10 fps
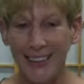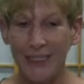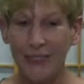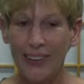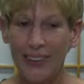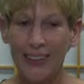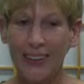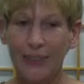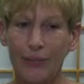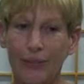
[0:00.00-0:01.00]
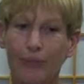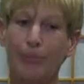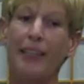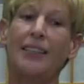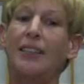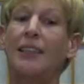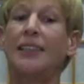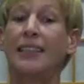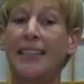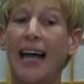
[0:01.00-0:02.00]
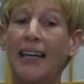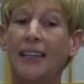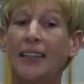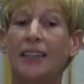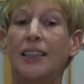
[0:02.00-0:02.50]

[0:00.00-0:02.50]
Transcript: when things are based on sadness,